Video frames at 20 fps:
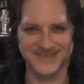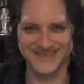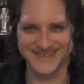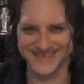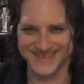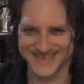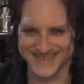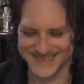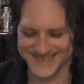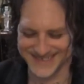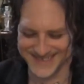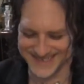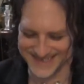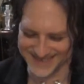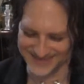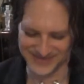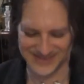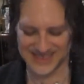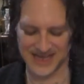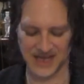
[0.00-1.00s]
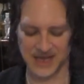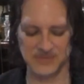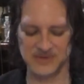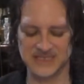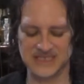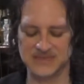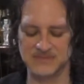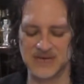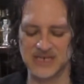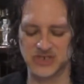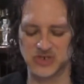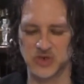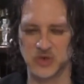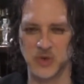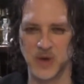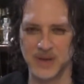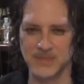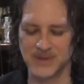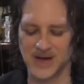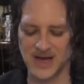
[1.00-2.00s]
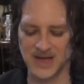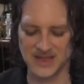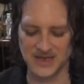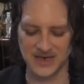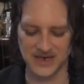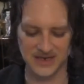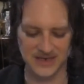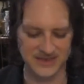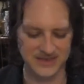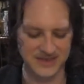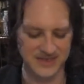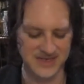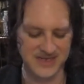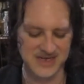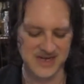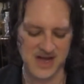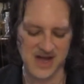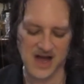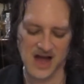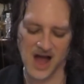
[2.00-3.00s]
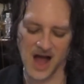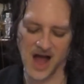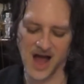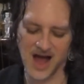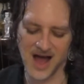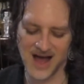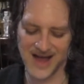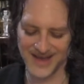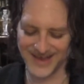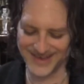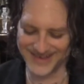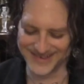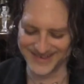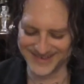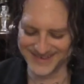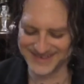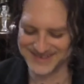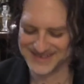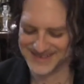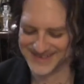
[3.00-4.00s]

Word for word: it's not going to be symmetrical. Why bother? Uh,